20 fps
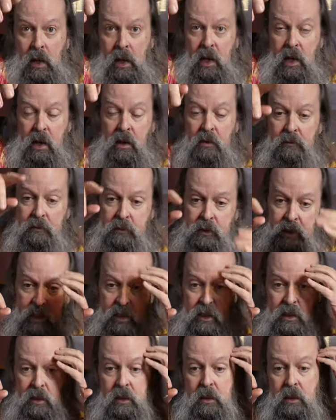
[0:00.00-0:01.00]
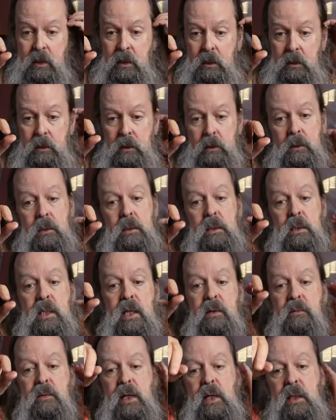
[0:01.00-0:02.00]
I have the
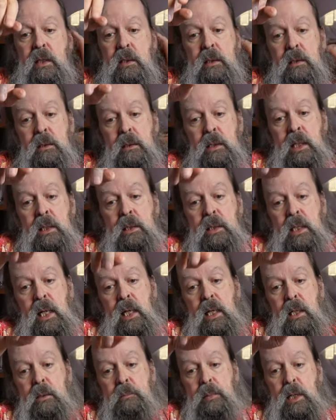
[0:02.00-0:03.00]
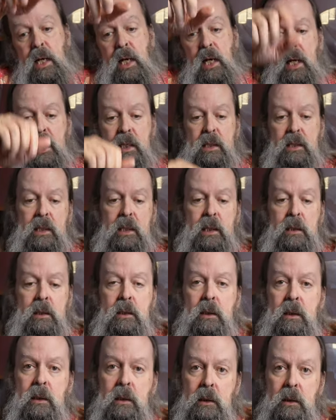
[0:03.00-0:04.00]
ZV-E10 behind it
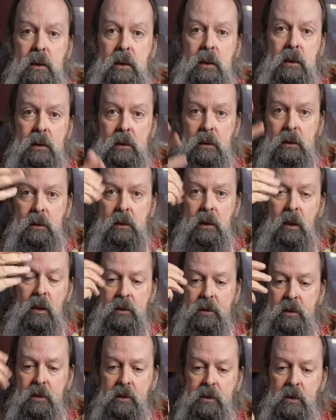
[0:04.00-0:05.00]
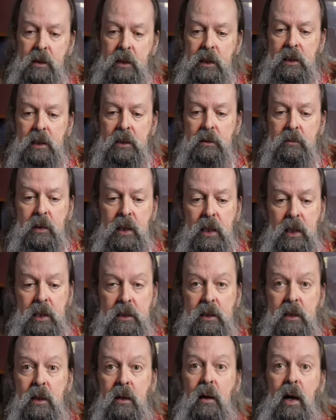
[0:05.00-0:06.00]
also shooting this way,
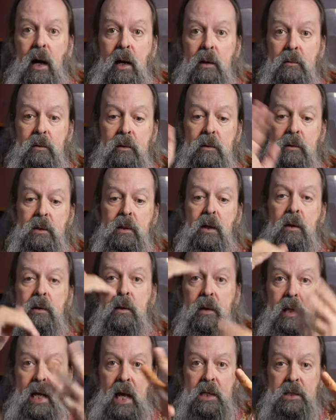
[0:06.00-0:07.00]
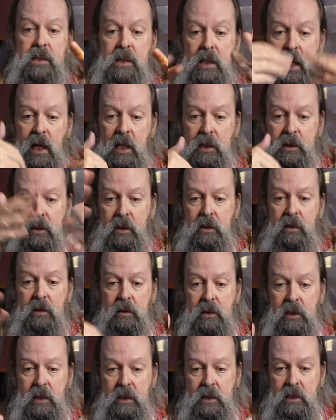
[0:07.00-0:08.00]
so I will show you that shot so you
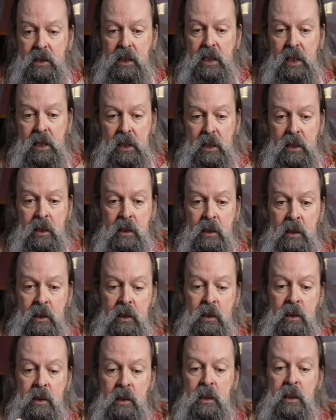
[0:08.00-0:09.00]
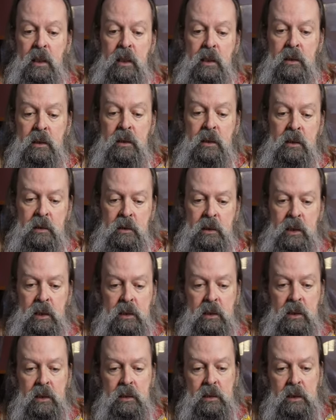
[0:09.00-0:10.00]
can see
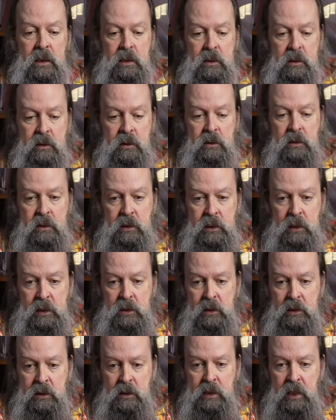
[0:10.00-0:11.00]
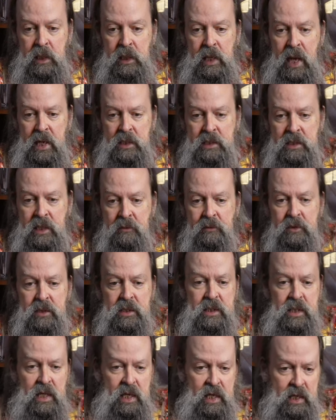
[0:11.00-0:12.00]
that the, this, the, the
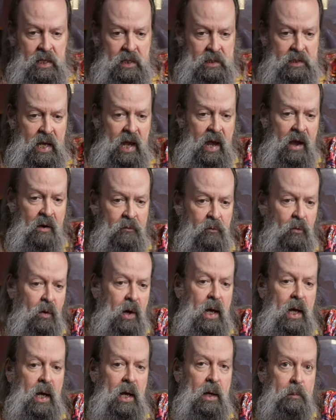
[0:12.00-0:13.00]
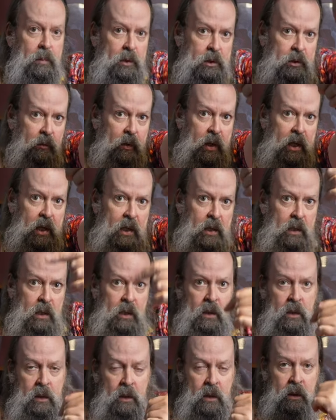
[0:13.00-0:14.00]
A7C is halfway between
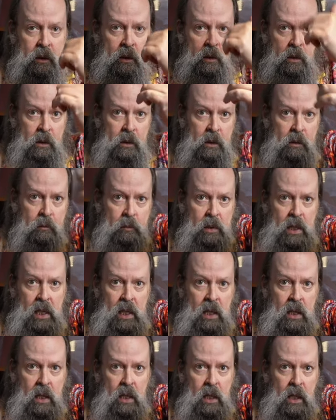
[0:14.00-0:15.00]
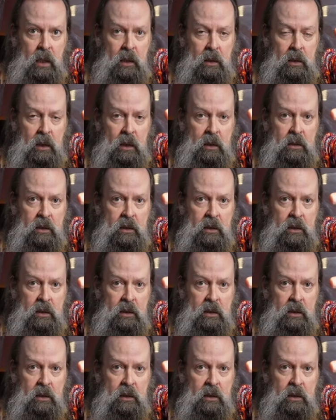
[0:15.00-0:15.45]
me and the